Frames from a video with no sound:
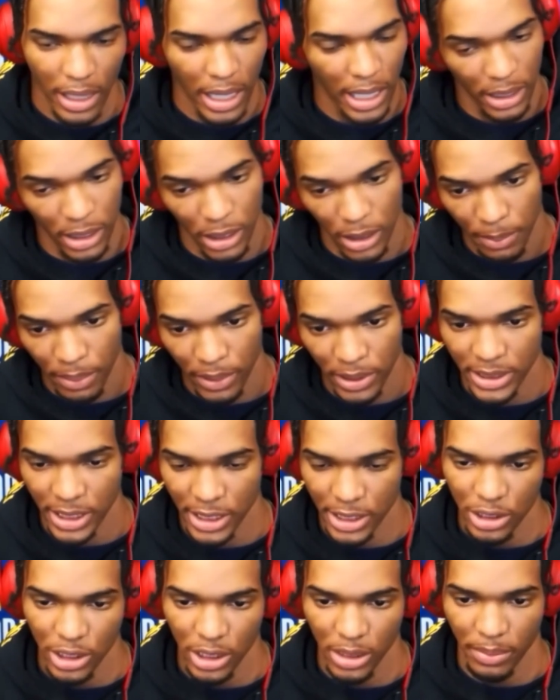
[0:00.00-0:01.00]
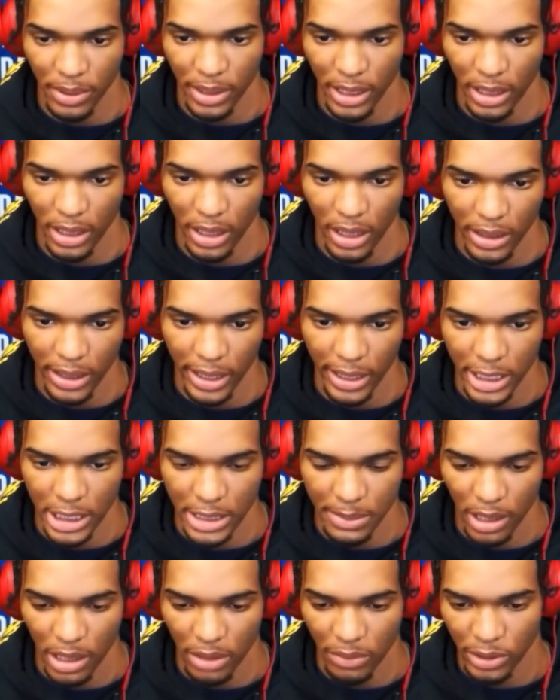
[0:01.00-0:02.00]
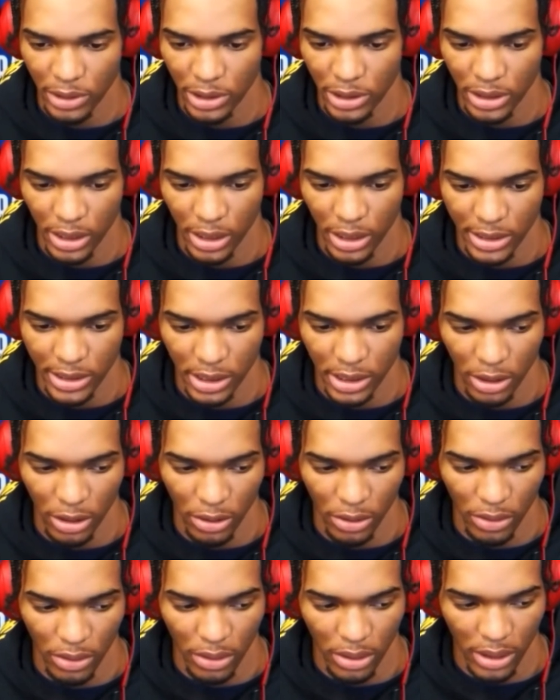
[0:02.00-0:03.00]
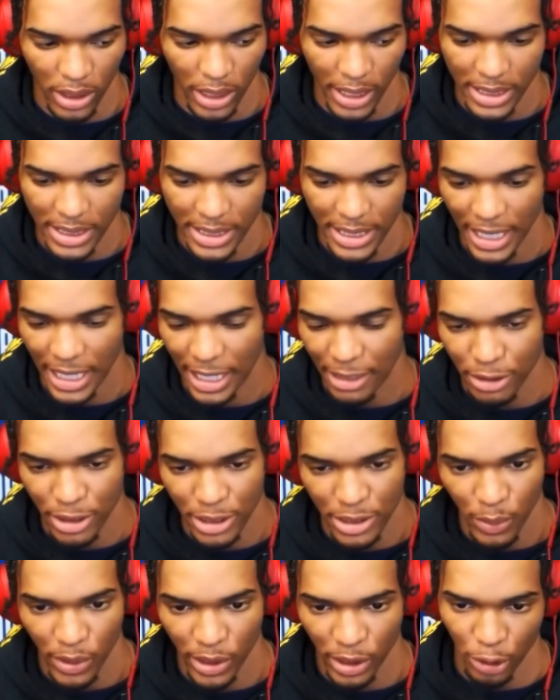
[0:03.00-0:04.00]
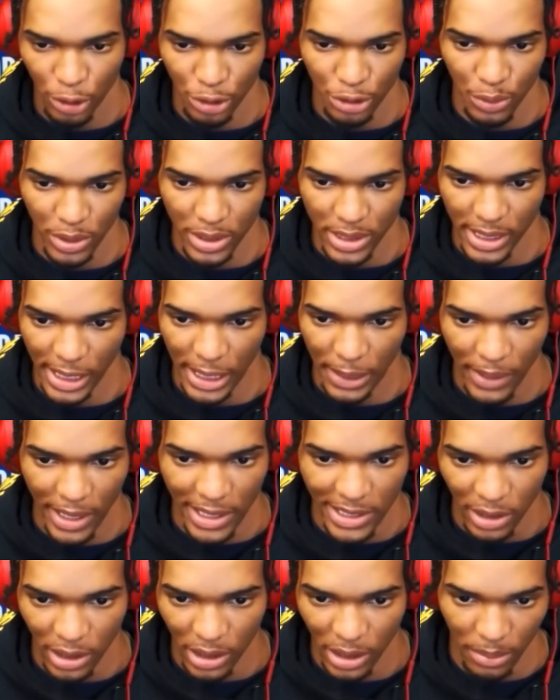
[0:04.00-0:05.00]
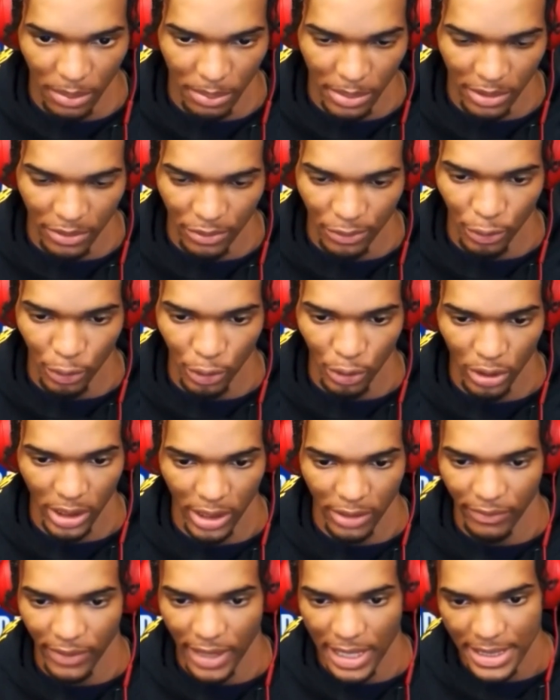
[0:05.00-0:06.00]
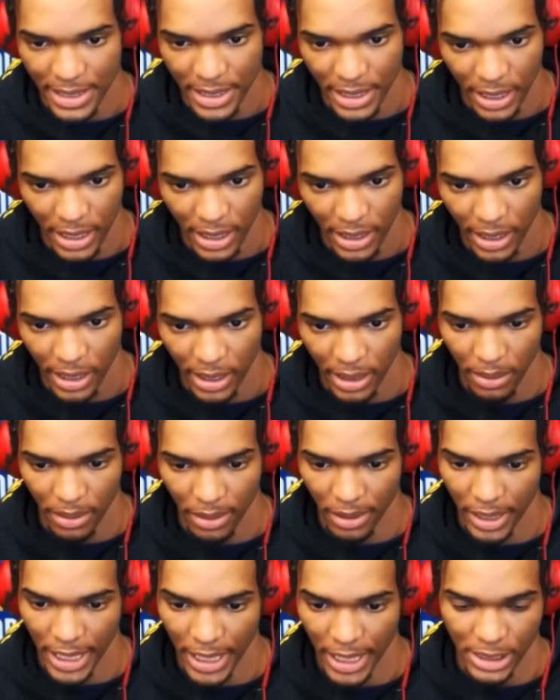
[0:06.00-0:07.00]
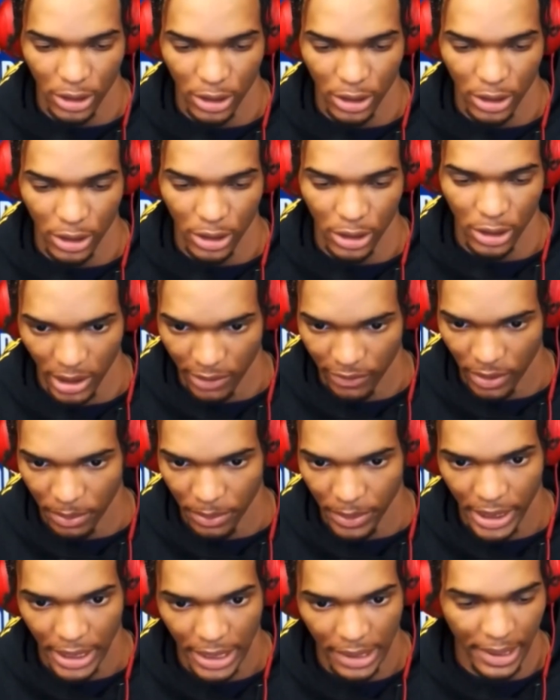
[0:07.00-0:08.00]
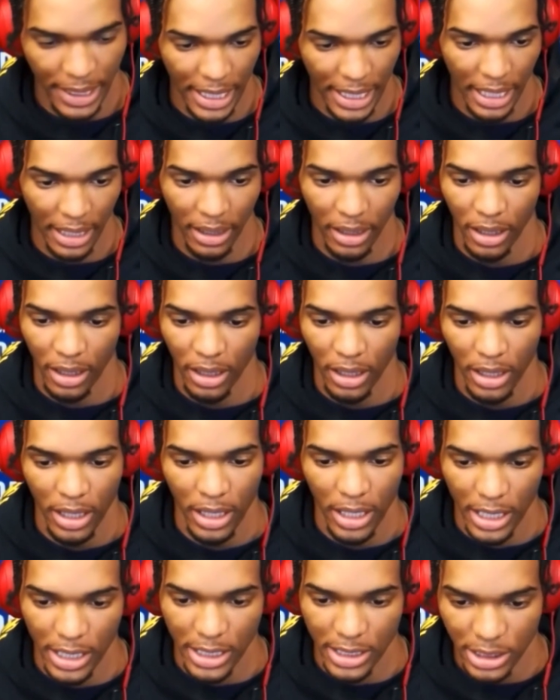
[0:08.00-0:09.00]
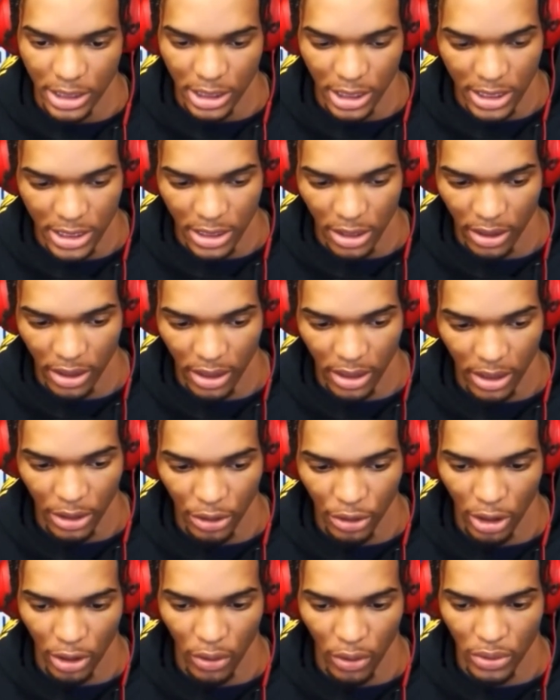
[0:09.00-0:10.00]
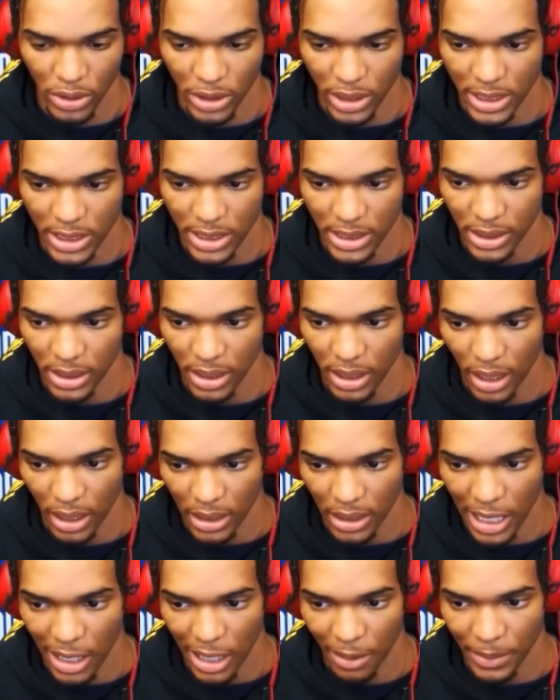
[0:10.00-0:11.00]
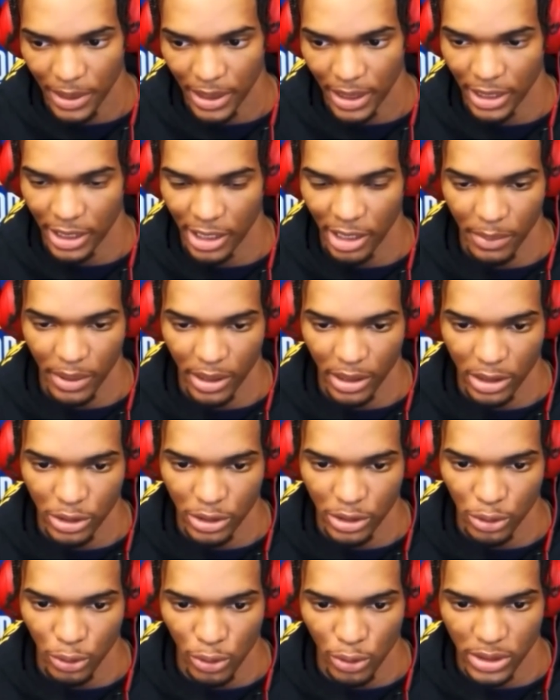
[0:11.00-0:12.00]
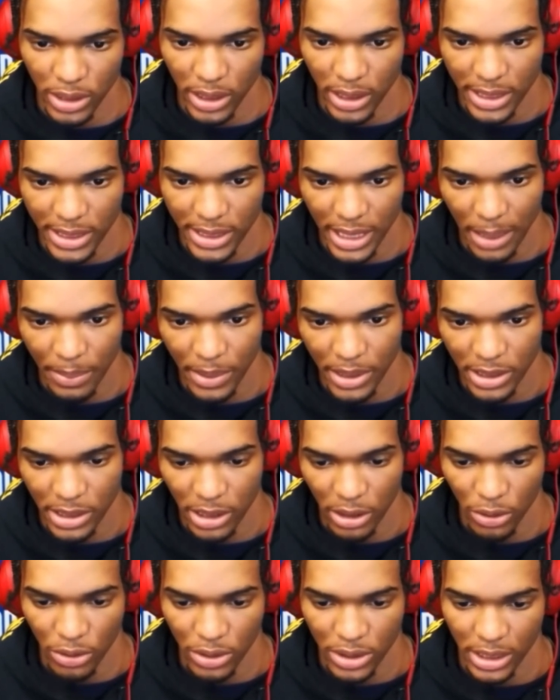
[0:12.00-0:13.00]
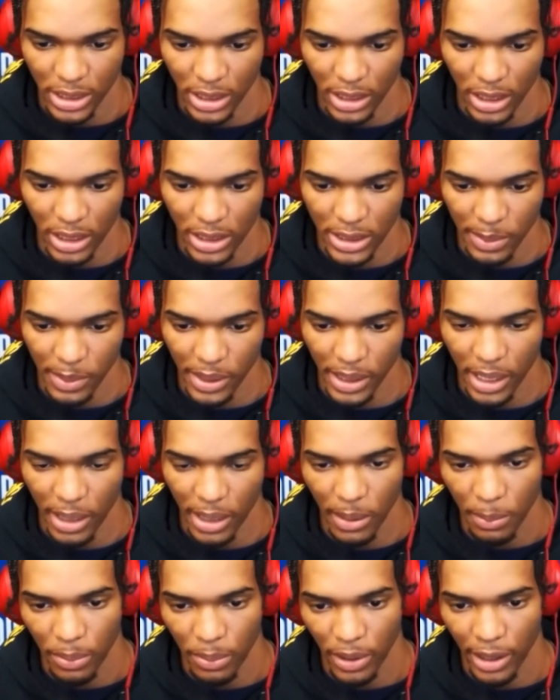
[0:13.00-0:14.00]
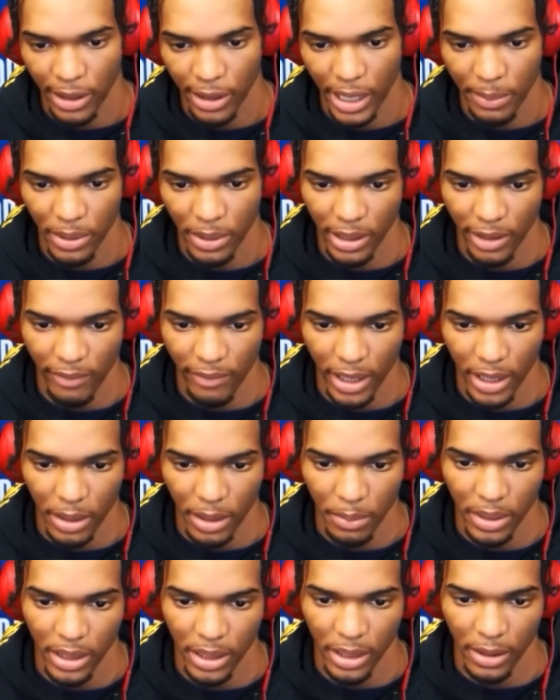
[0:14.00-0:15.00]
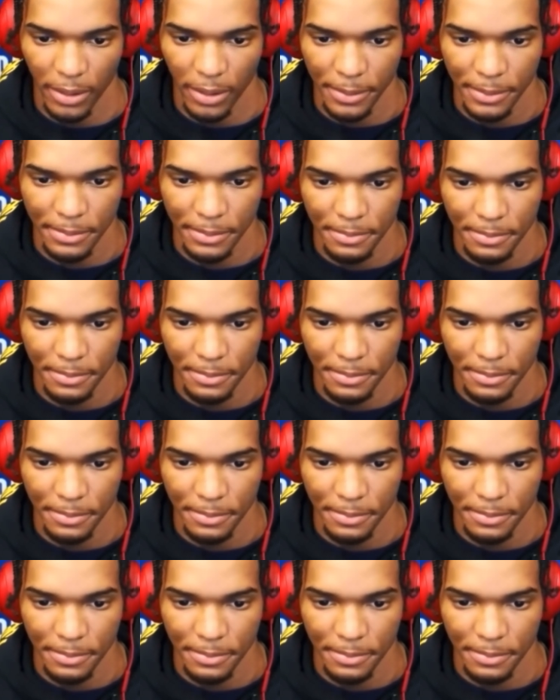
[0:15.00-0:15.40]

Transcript: I could potentially be a landing spot for sure. So, like I said, I just want to go to a team that's going to be fully invested and that's going to believe in me, that it's just going to, you know, just allow me and give me the tools and the stepping stones to become the player I believe I could be.